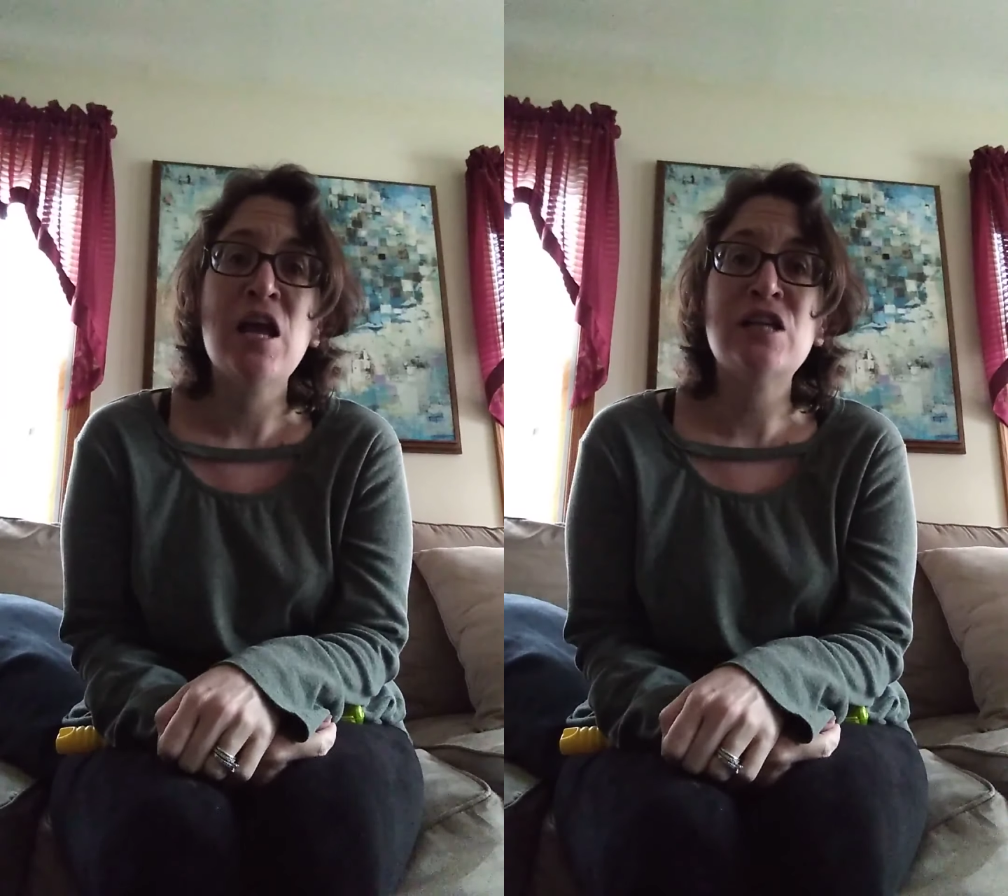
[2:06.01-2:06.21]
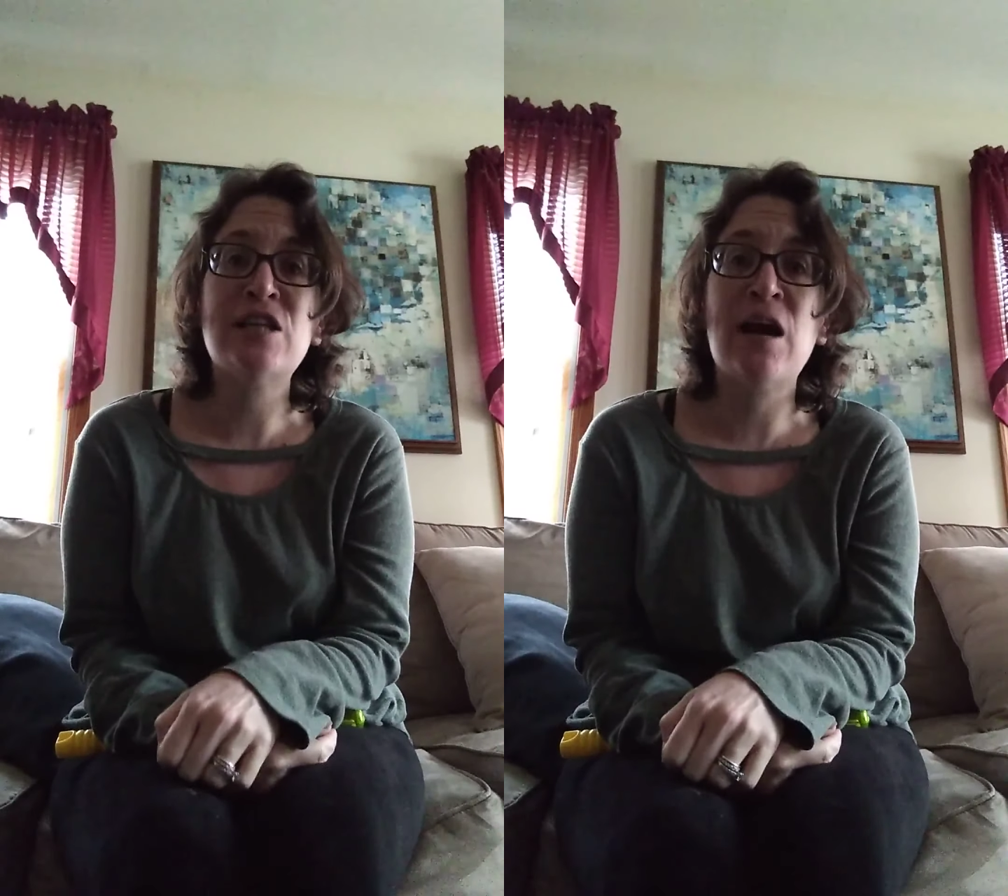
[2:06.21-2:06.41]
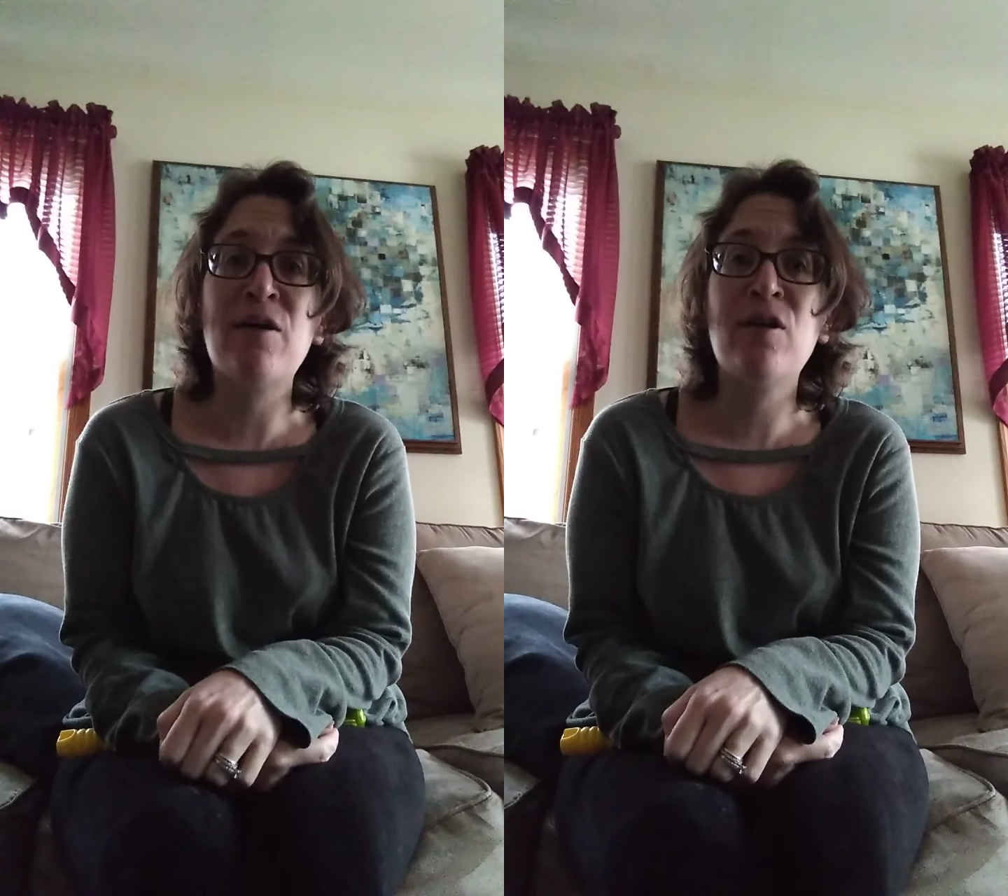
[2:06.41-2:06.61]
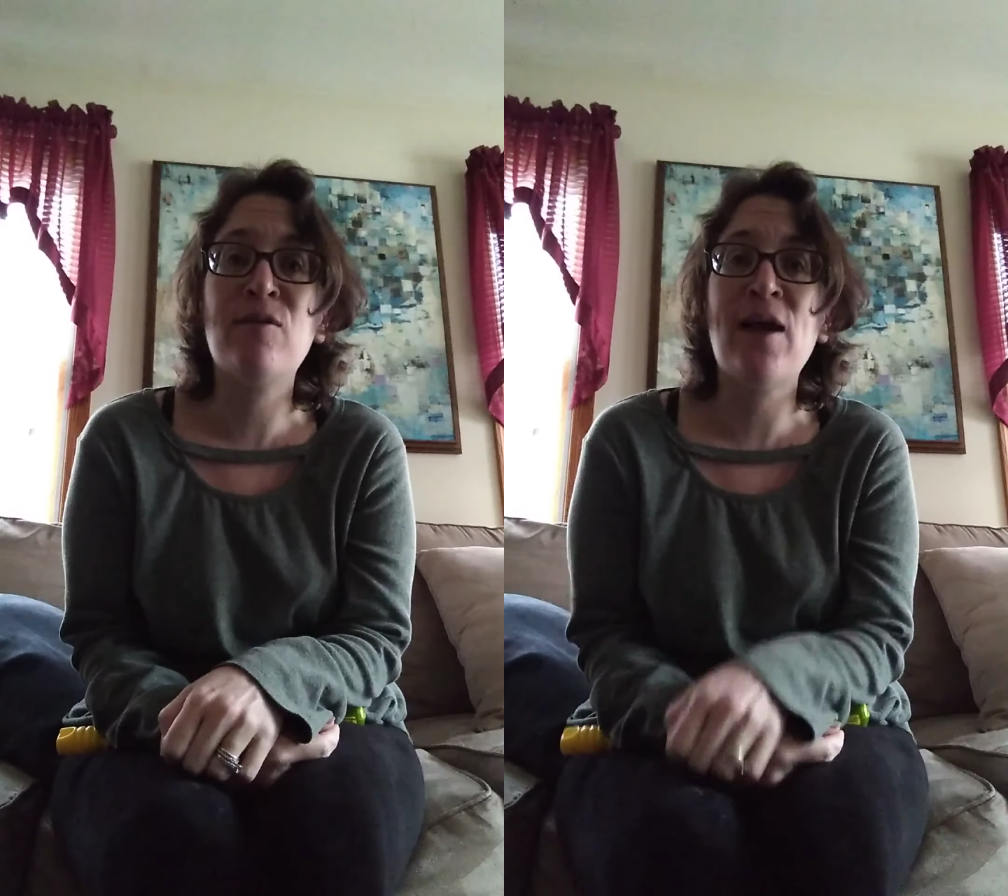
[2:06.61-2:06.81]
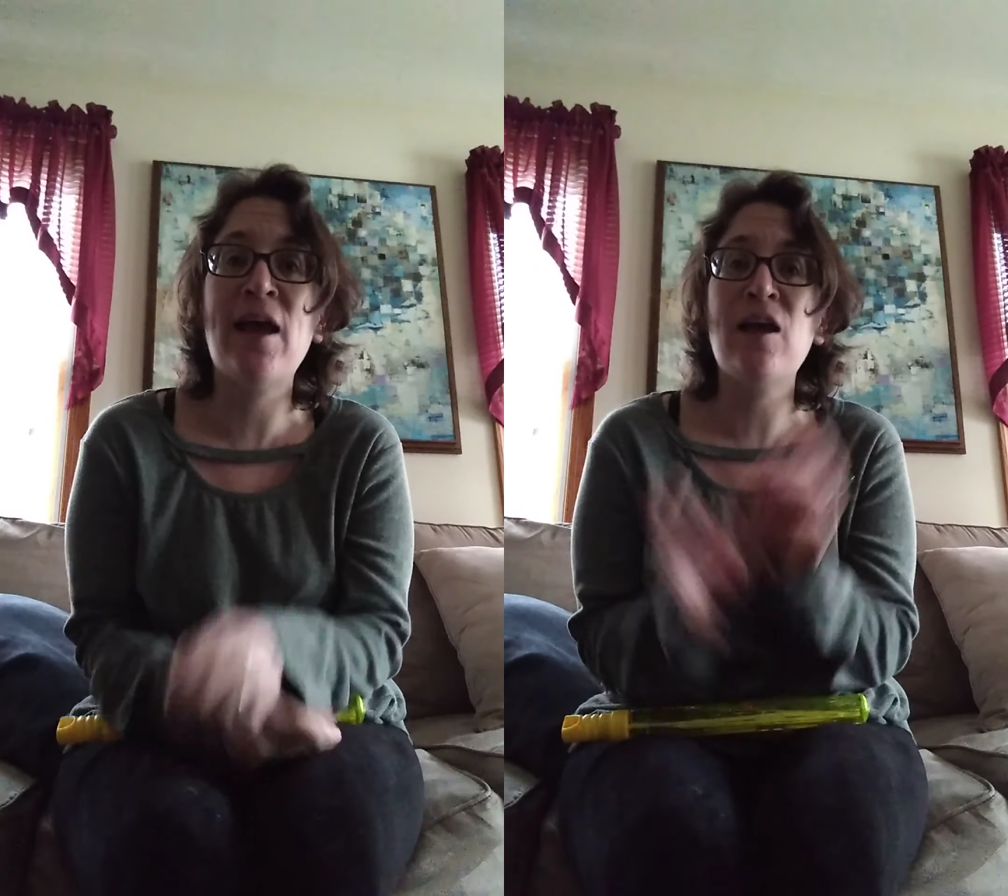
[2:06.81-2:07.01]
shout
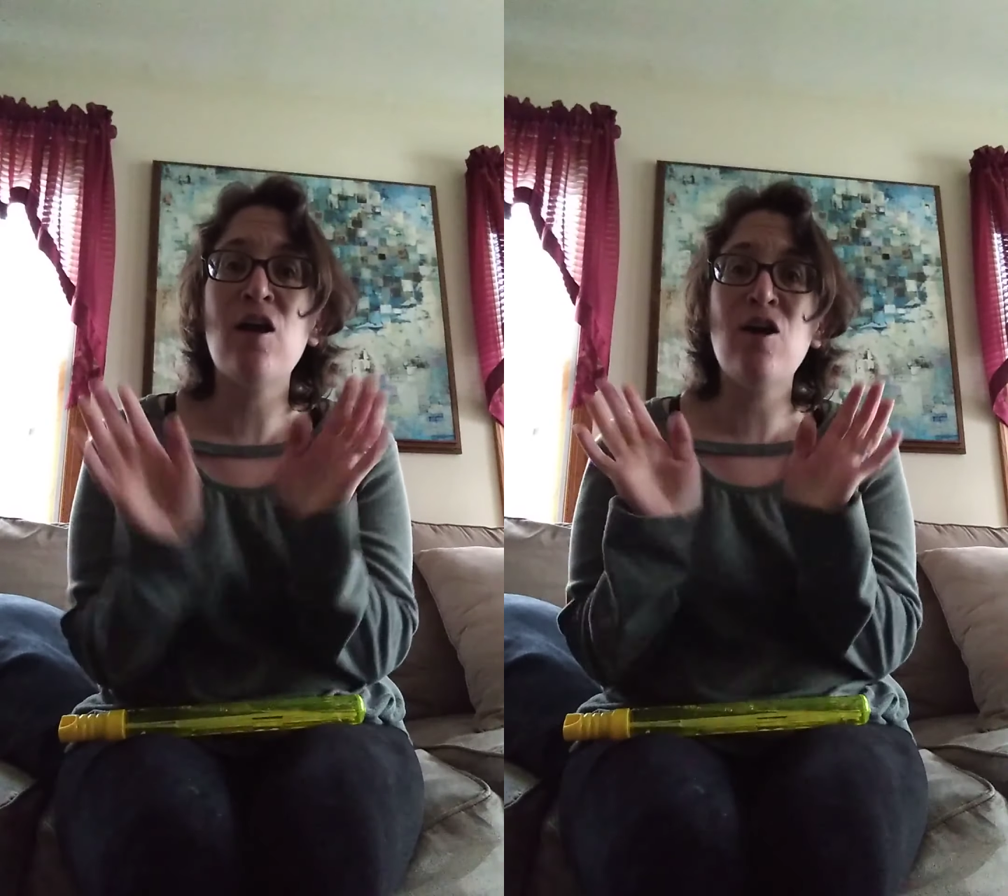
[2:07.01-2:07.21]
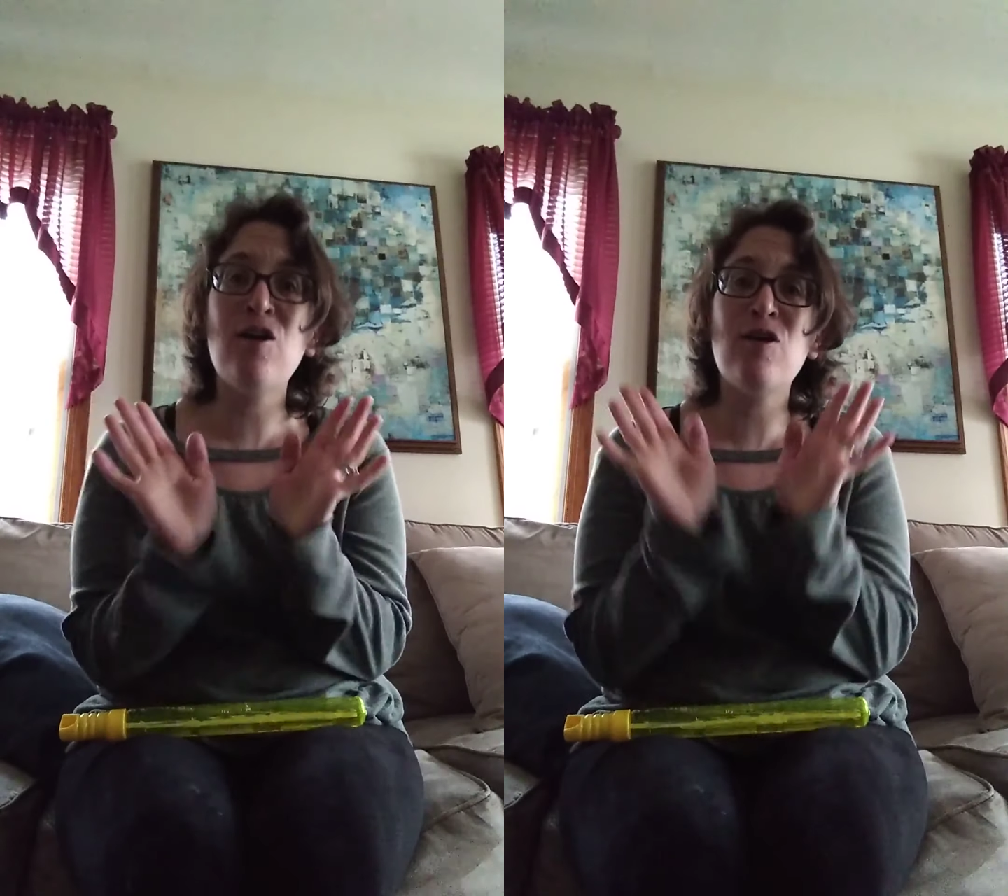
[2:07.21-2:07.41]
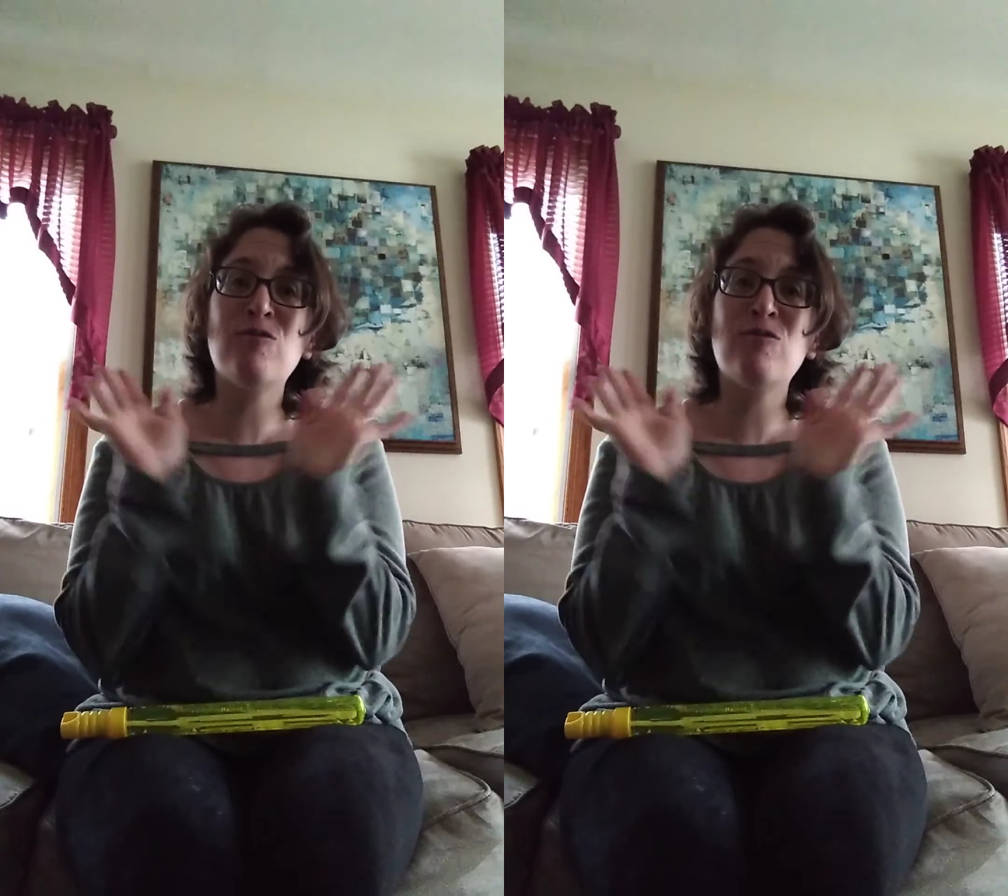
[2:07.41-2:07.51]
hooray, hooray.